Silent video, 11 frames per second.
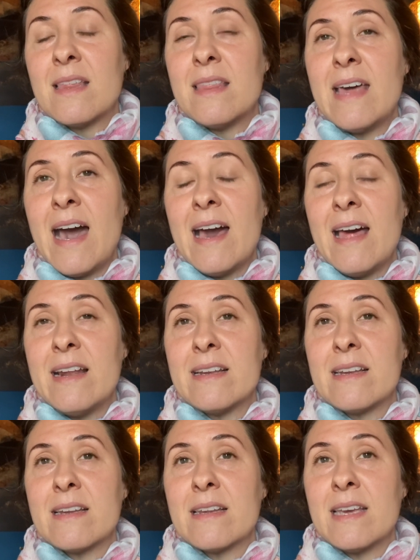that
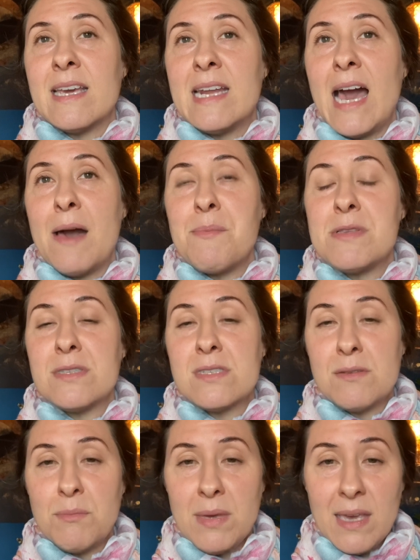can happen
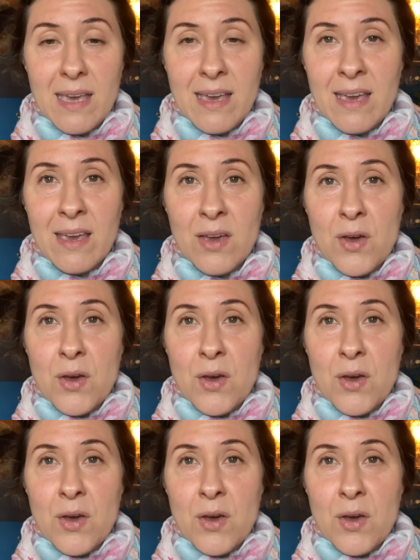to me